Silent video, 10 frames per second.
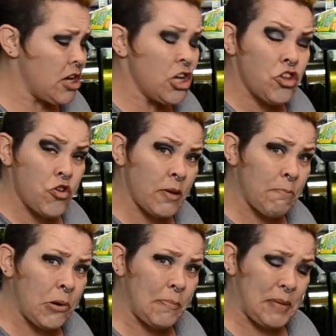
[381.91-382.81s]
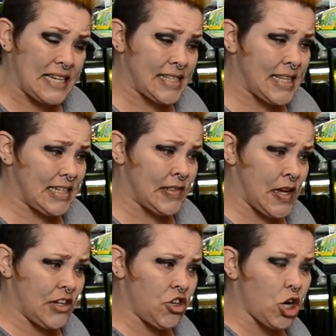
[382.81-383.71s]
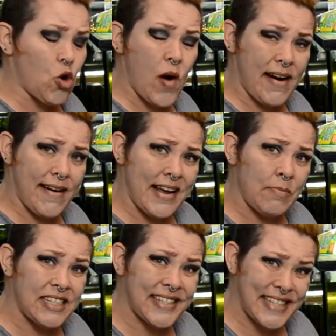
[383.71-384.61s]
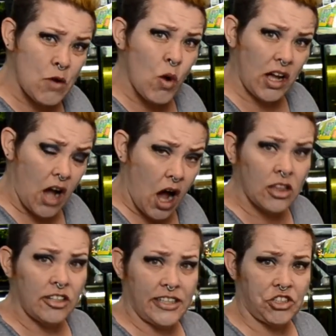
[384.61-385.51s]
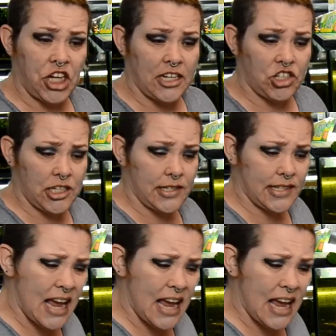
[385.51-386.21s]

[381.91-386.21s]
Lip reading: you can put a piece of this in your aquarium and see what color it changes